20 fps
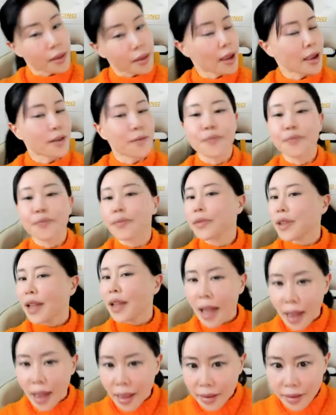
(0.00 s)
think
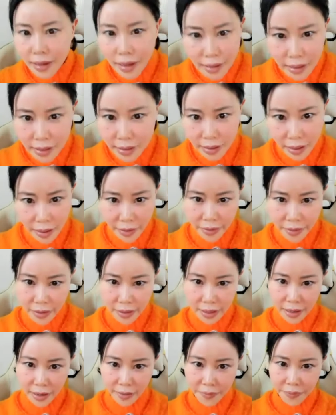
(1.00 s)

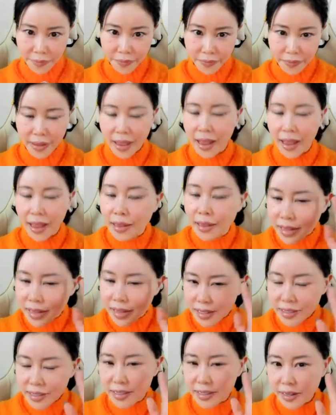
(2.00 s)
unnecessarily,
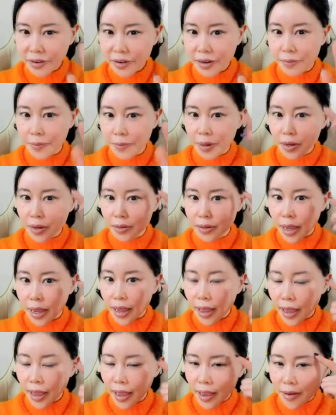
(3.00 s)
because
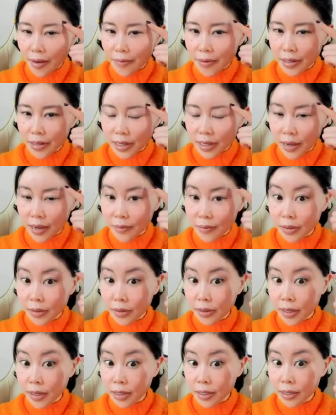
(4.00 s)
every time you
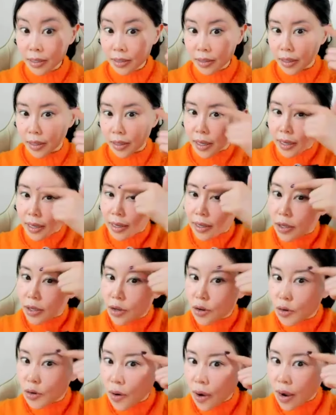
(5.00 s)
do this,
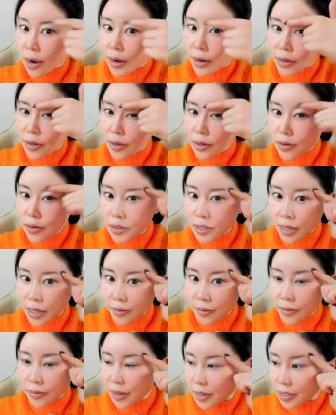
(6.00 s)
you are
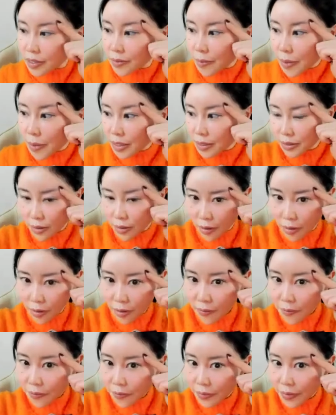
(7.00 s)
using this
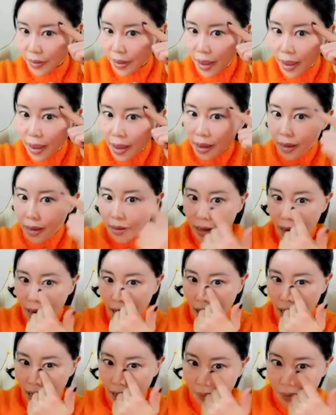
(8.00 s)
muscle and
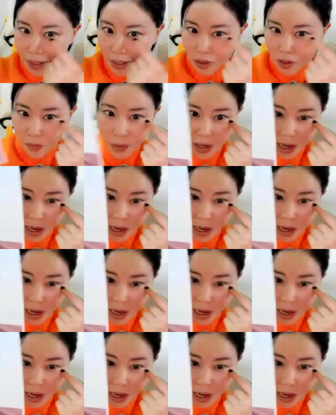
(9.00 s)
eye muscle